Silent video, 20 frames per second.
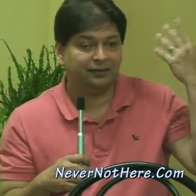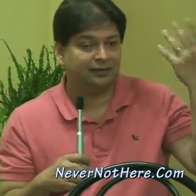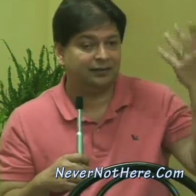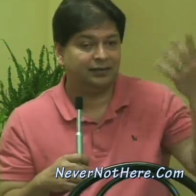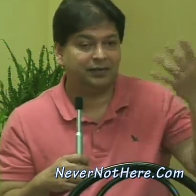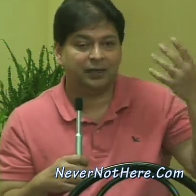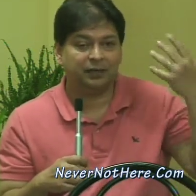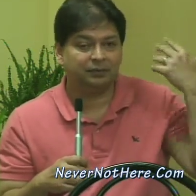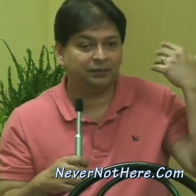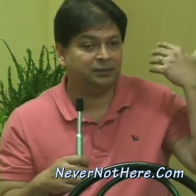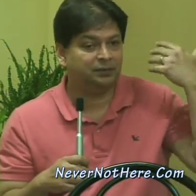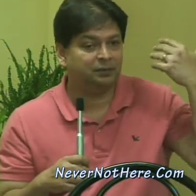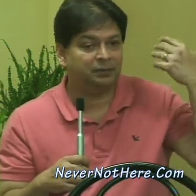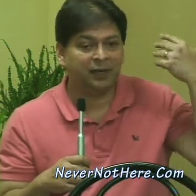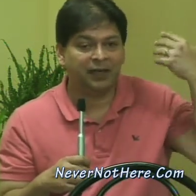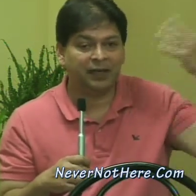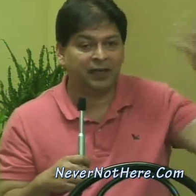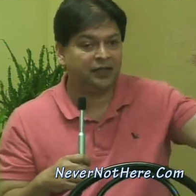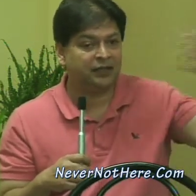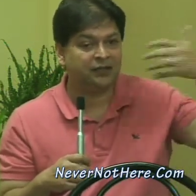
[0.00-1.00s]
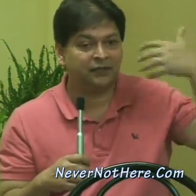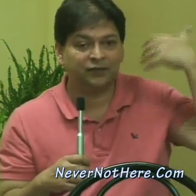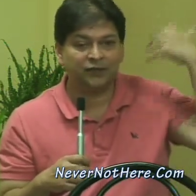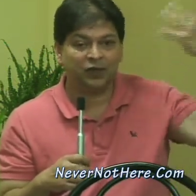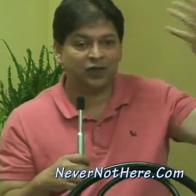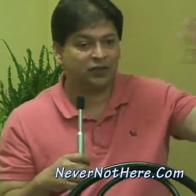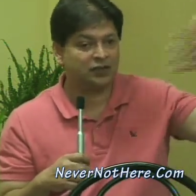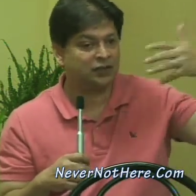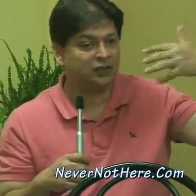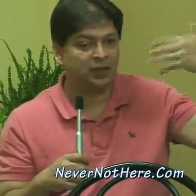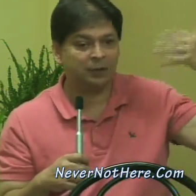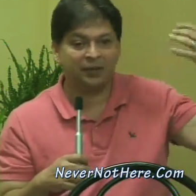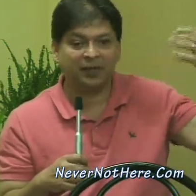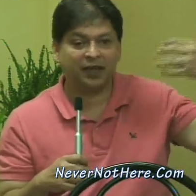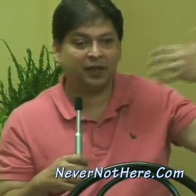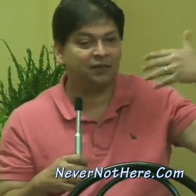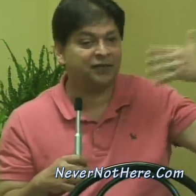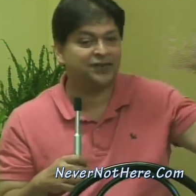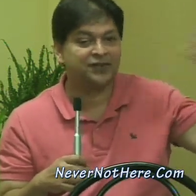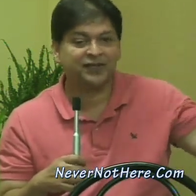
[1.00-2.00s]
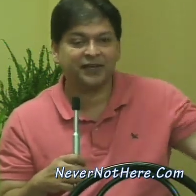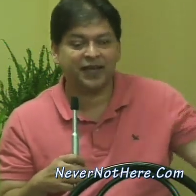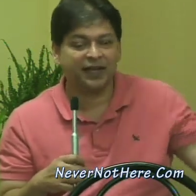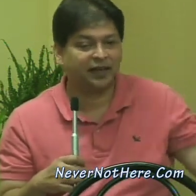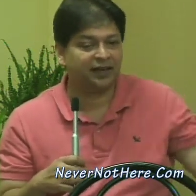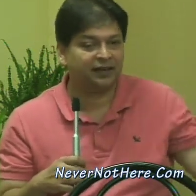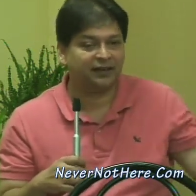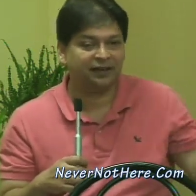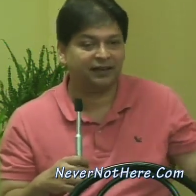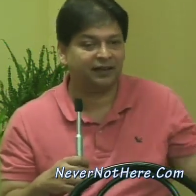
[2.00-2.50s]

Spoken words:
there are millions of thoughts coming every second.